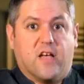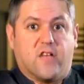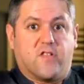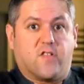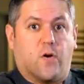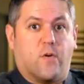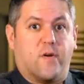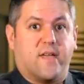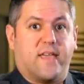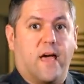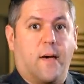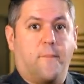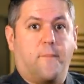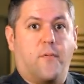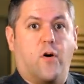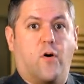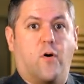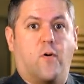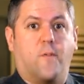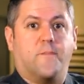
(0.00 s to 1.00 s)
So in
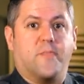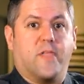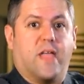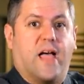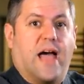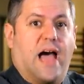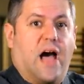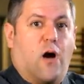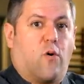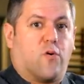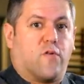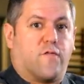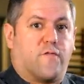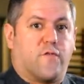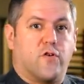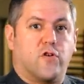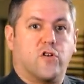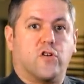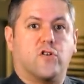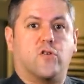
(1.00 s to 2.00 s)
Kenpo, our
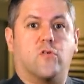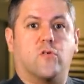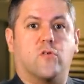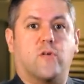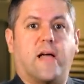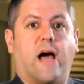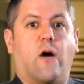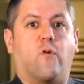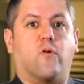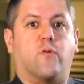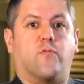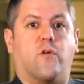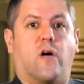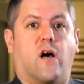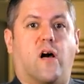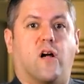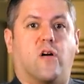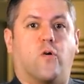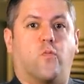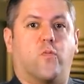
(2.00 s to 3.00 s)
vertical outward
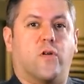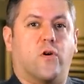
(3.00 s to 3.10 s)
block,